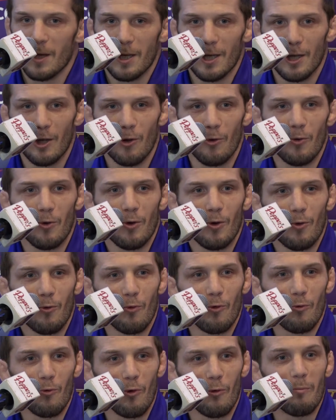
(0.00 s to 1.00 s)
You know,
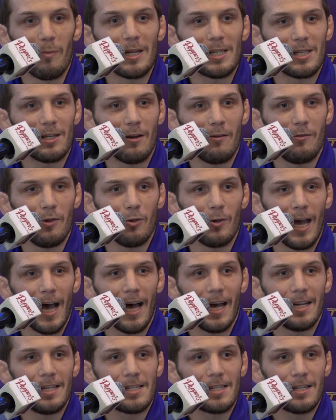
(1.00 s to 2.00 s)
we're, we're missing a few
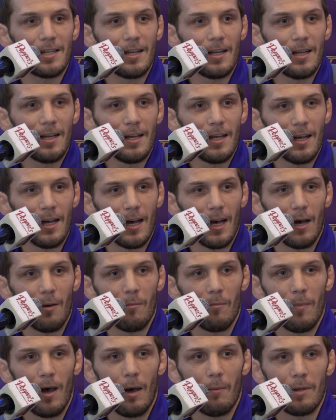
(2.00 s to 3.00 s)
guys.
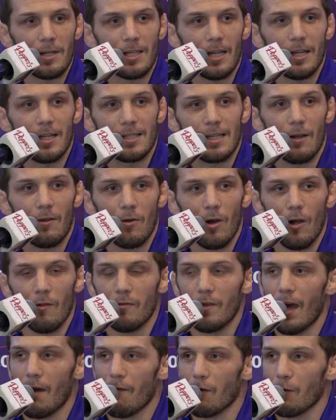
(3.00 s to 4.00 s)
Um, I'm gonna tell you this: I'll, I'll
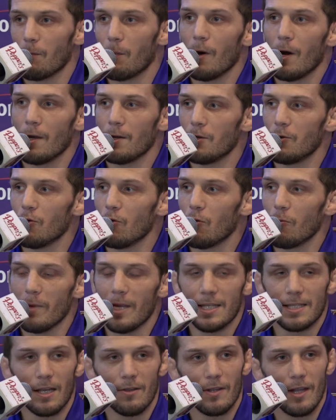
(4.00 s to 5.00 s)
never punt dual
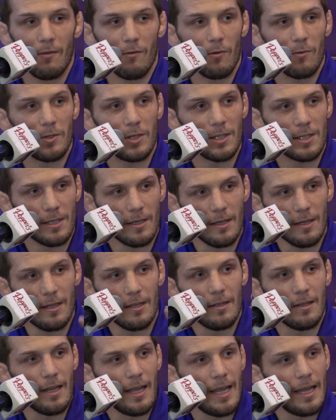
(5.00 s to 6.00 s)
meets. I'll never just
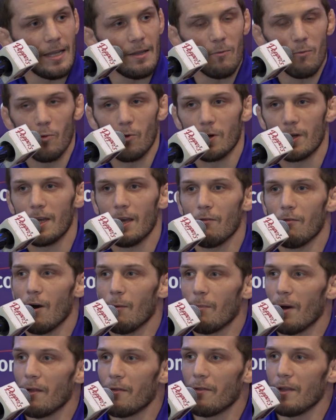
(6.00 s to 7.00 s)
hey, we're give
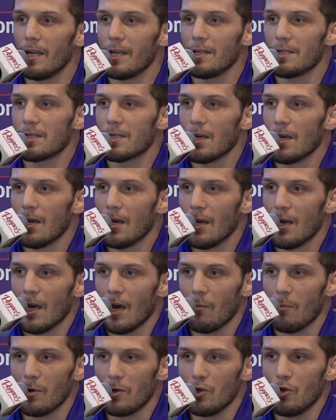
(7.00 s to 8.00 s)
up on things.
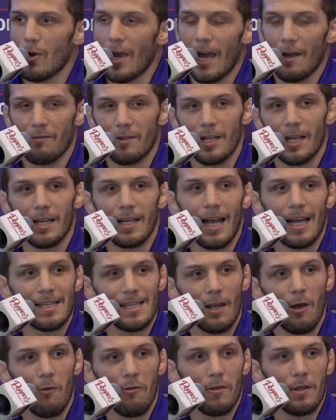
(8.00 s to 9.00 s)
Um, but you have to get
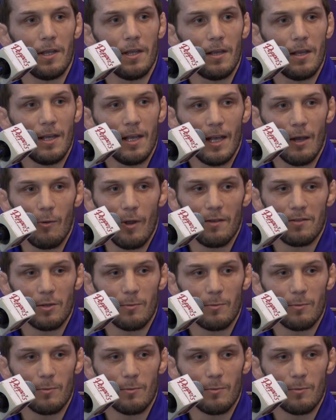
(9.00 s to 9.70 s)
guys healthy, and we have